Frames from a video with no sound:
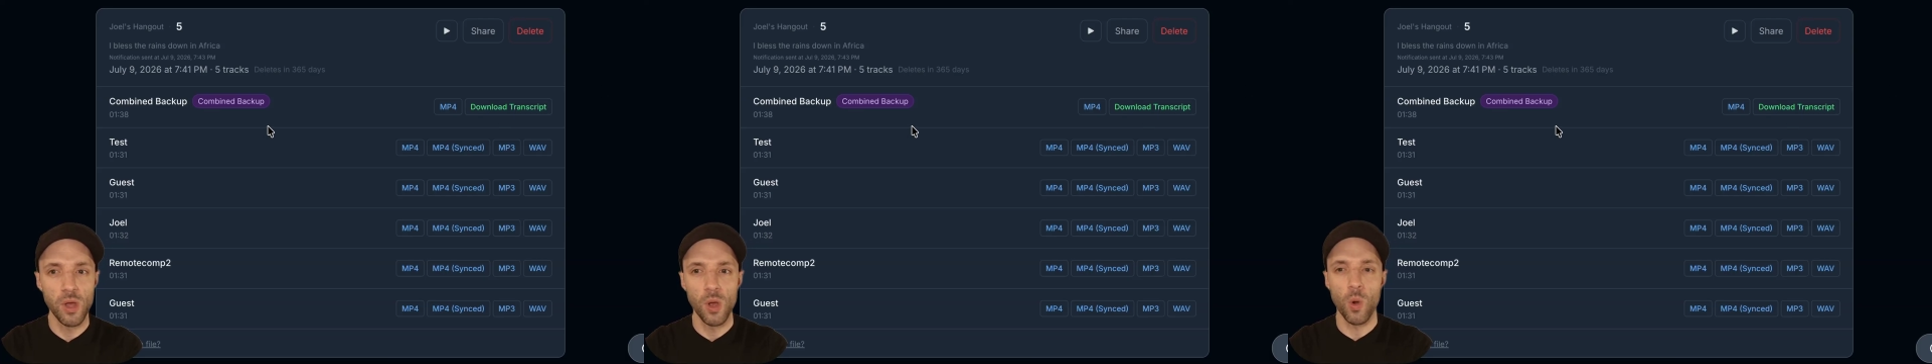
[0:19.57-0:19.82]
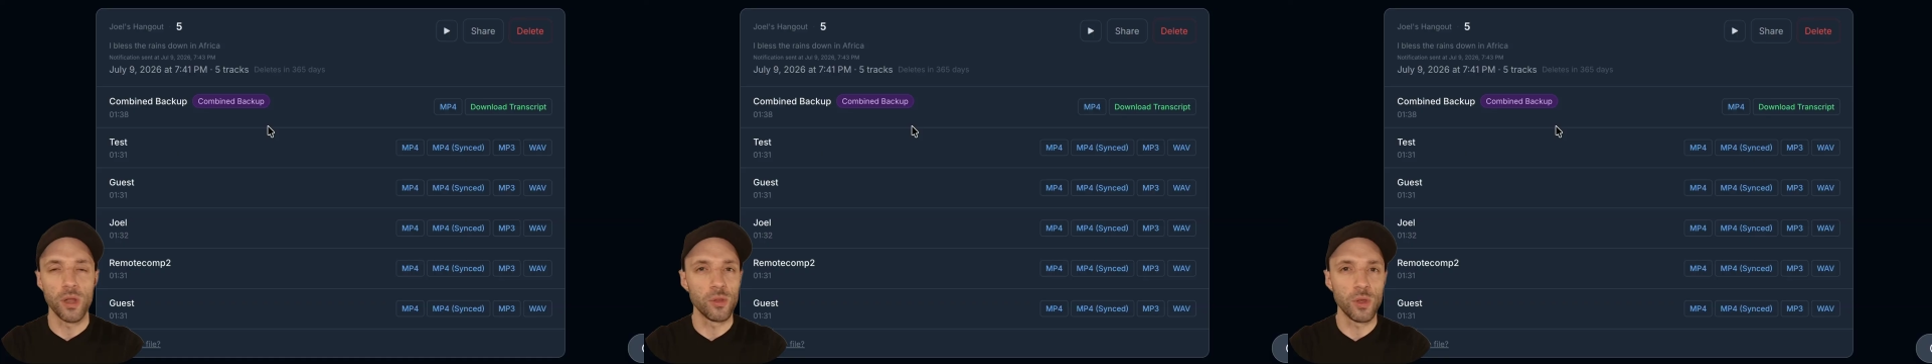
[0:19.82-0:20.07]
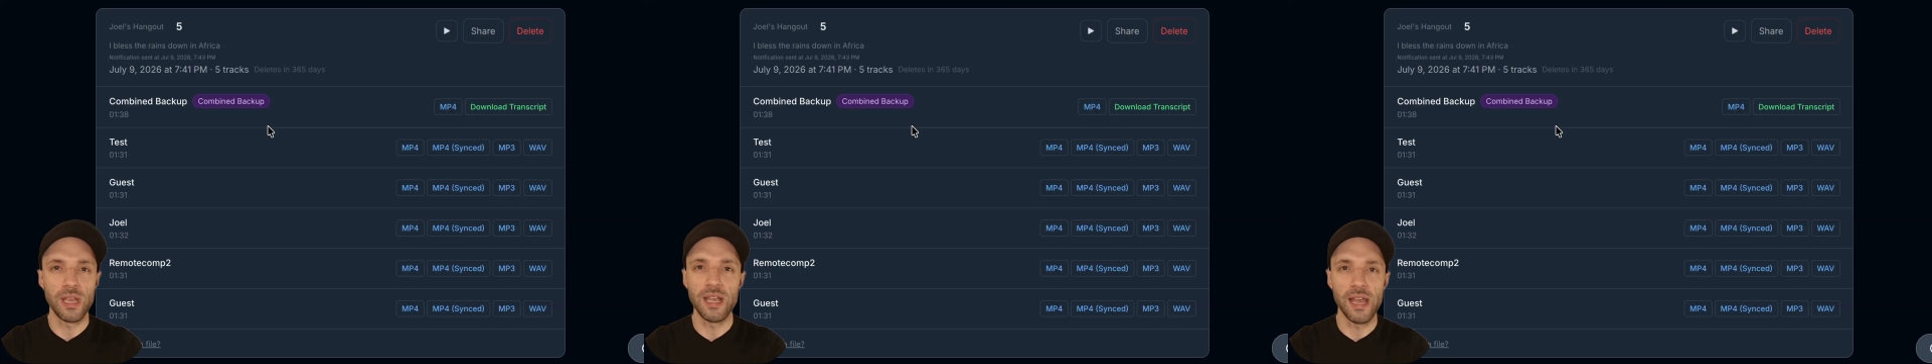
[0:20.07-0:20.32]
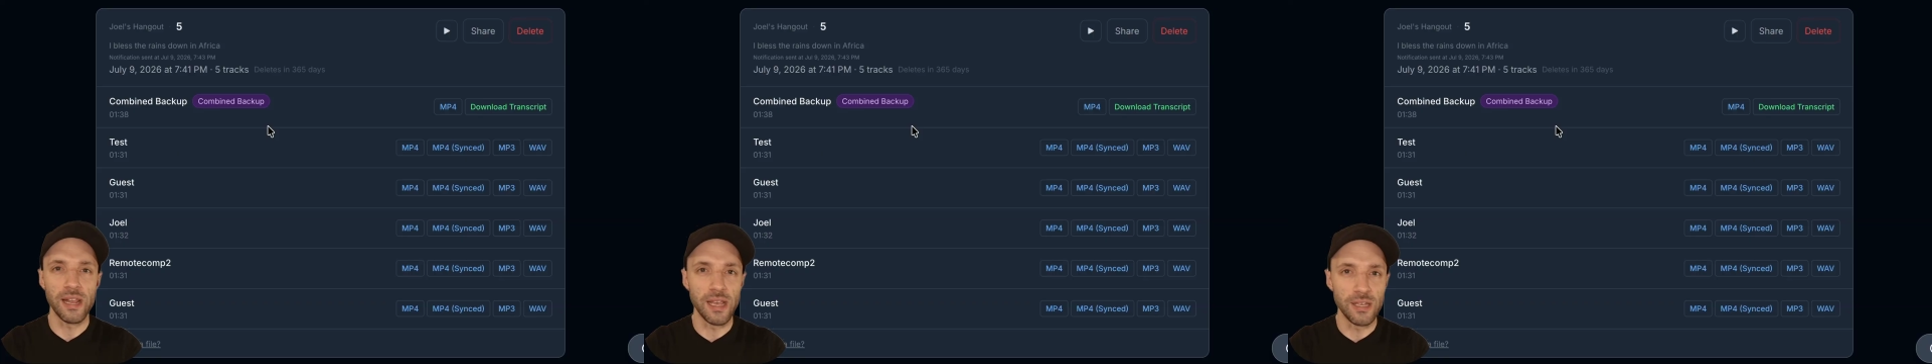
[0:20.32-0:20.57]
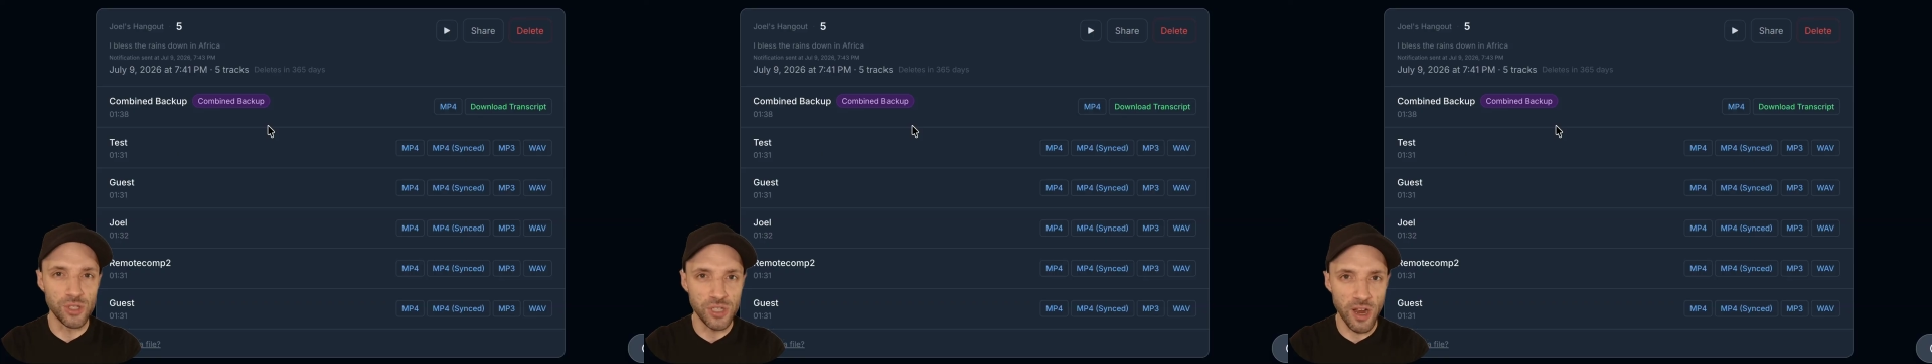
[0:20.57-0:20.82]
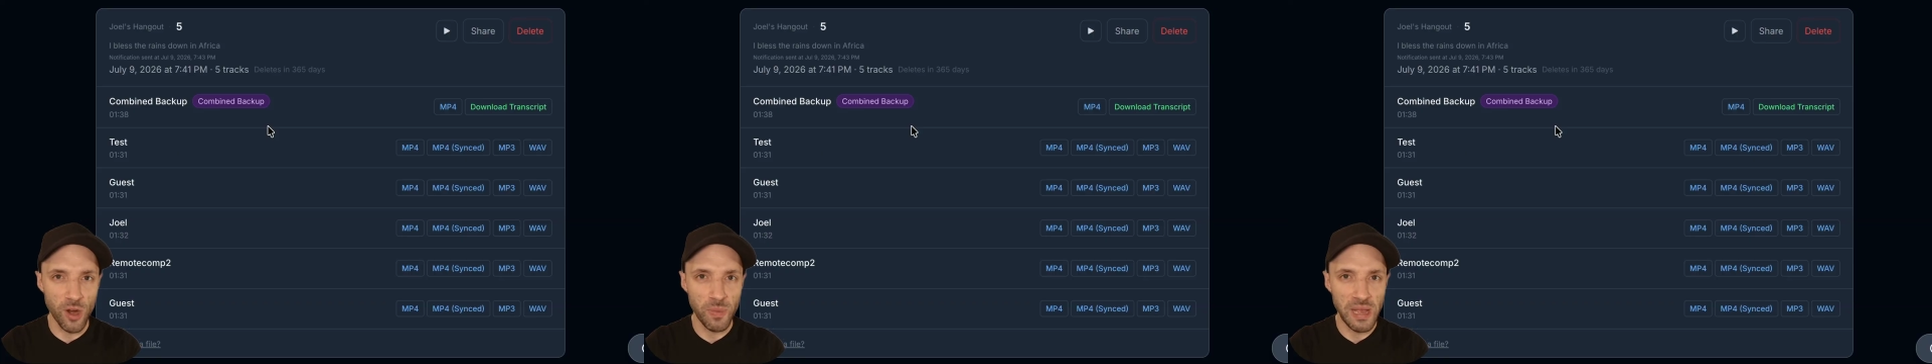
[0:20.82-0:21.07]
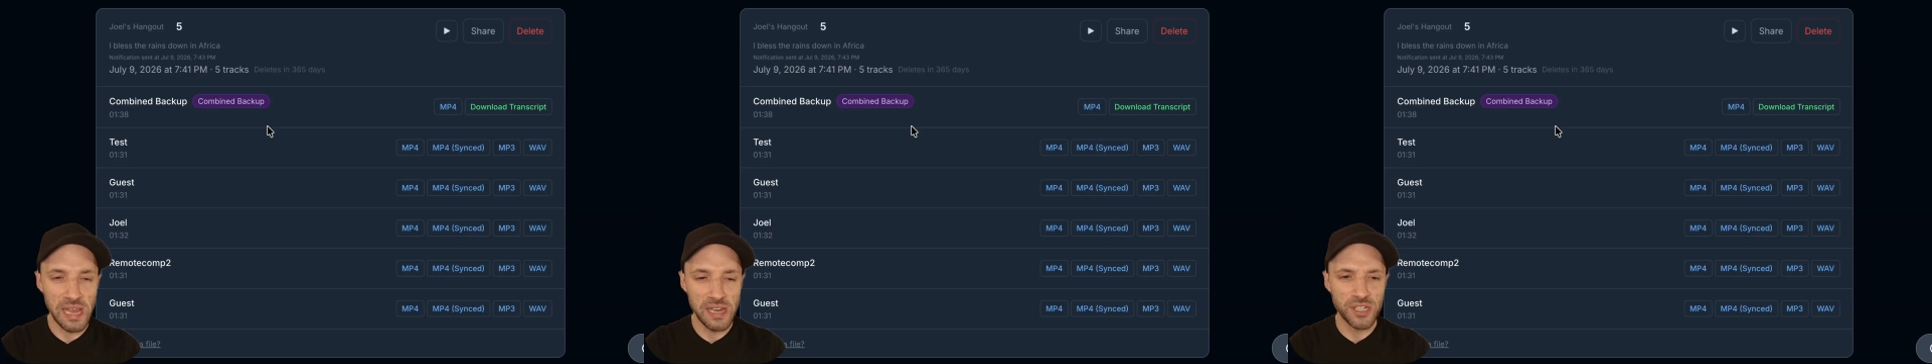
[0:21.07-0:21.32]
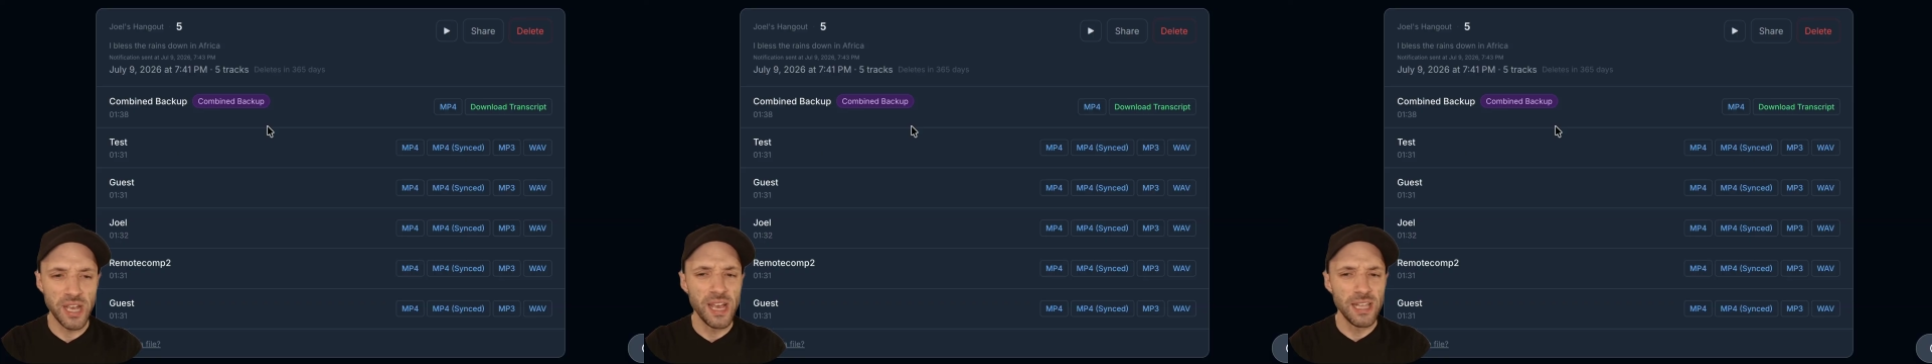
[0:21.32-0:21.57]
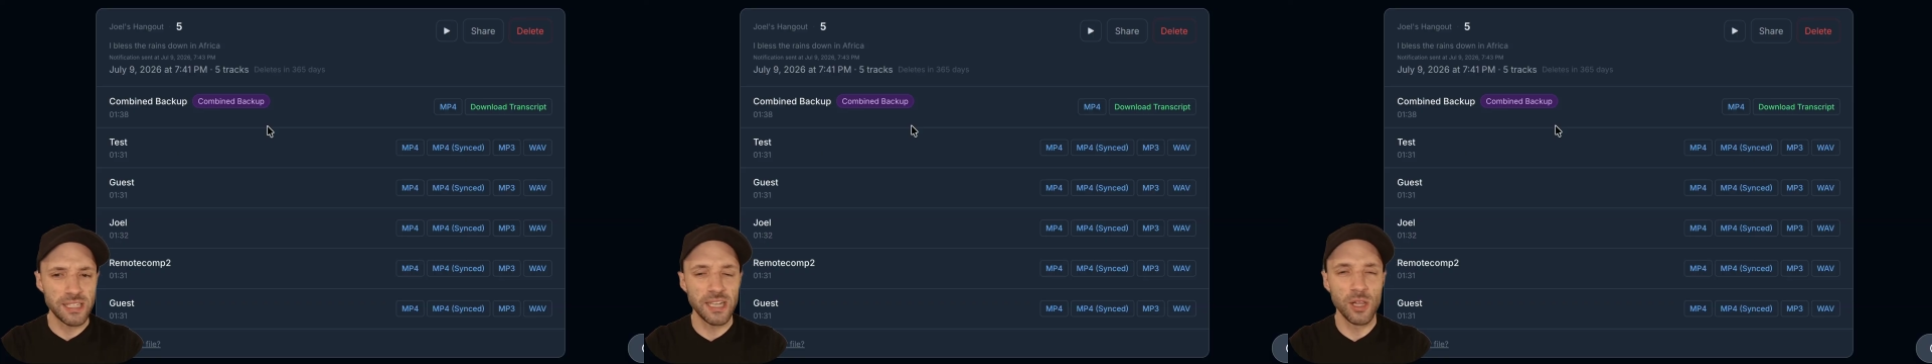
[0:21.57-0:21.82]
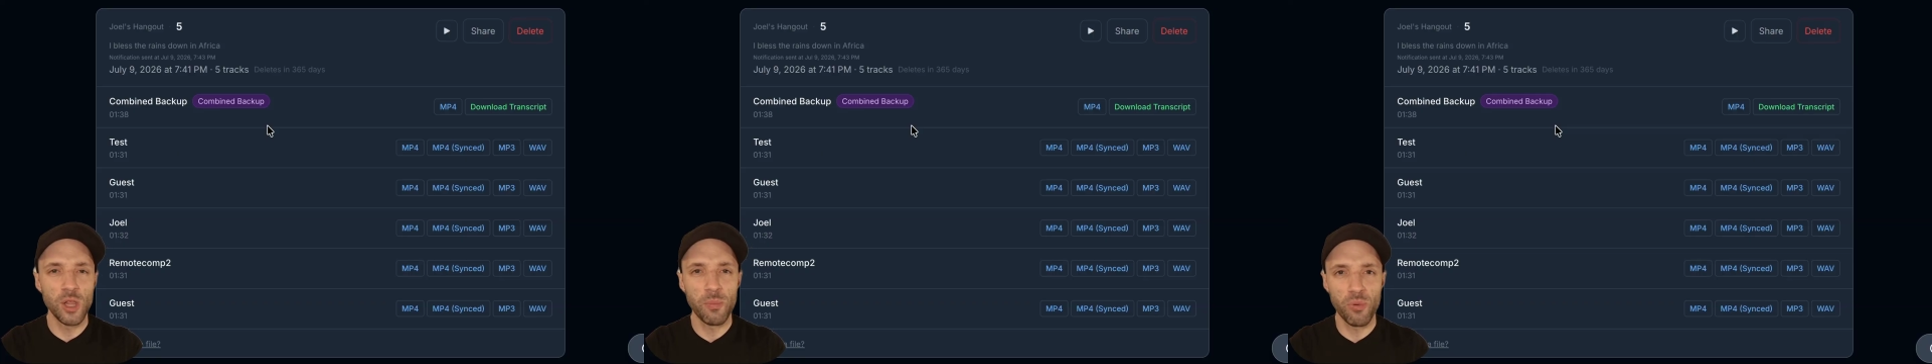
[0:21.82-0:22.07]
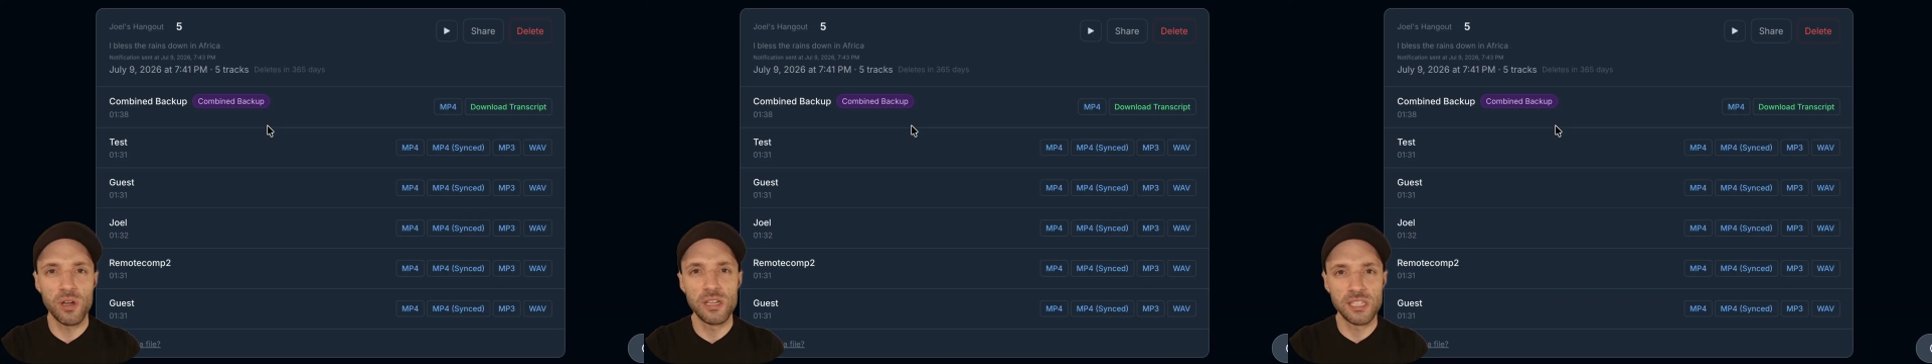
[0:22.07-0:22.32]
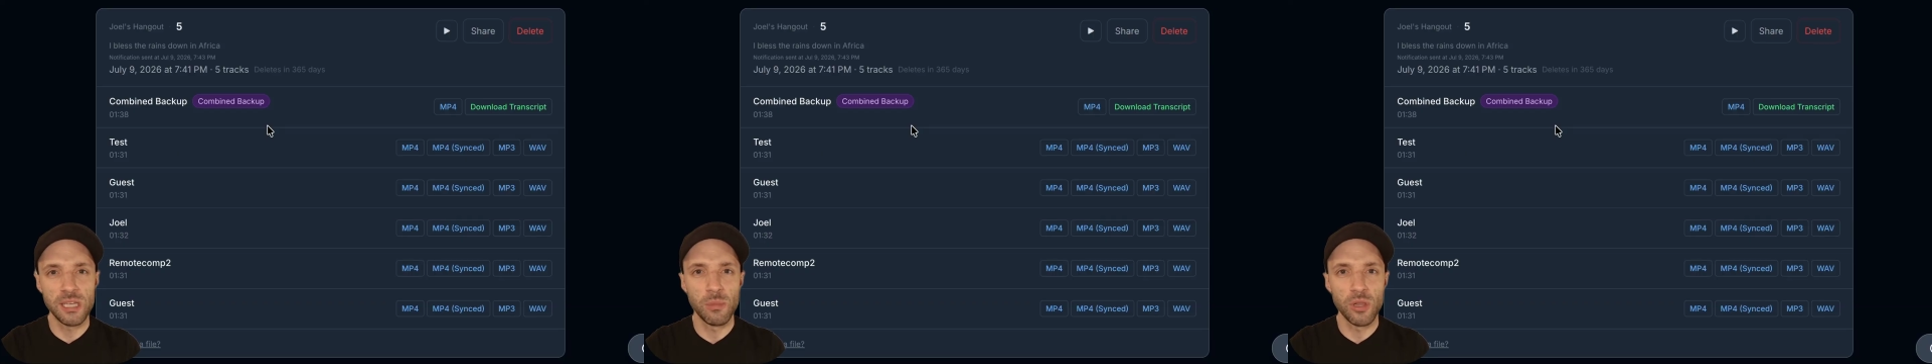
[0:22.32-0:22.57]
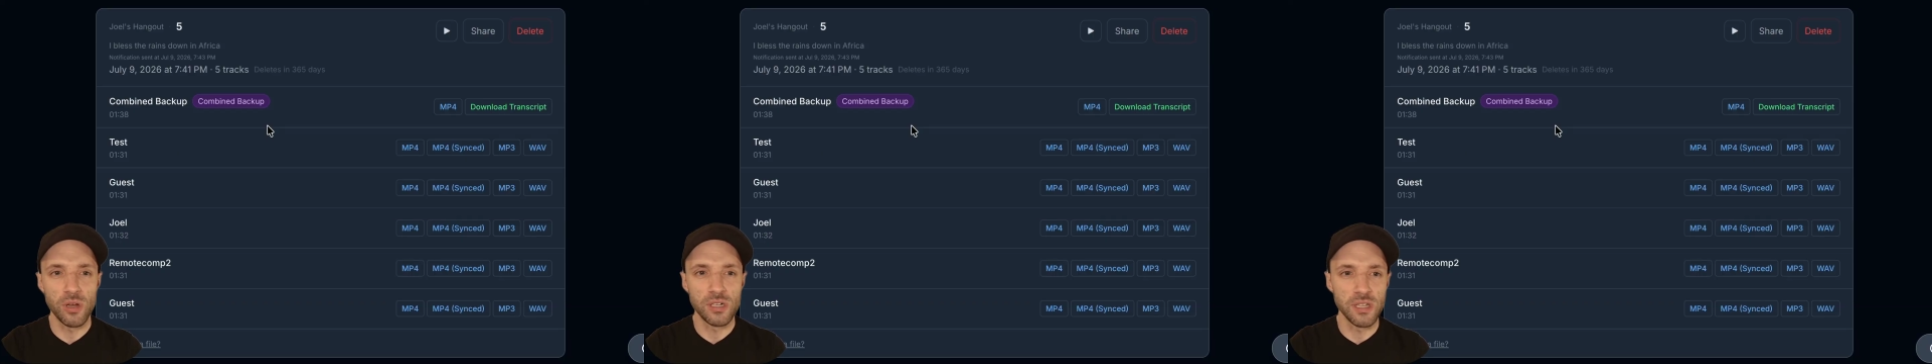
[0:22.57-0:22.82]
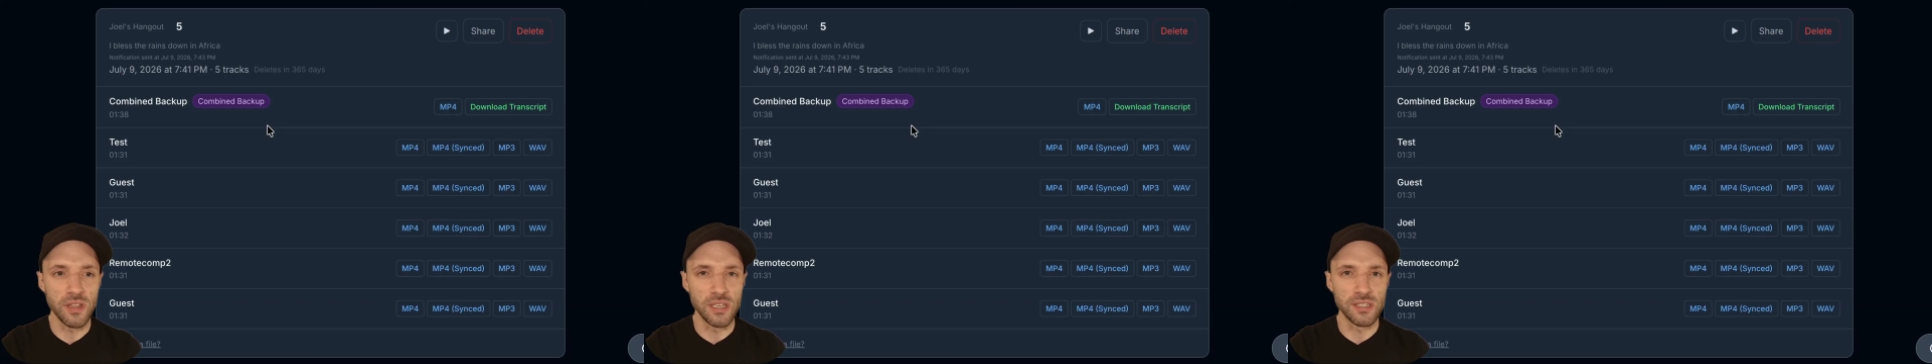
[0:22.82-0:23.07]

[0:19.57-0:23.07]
or you're looking at a share page, it's going to look pretty similar to this.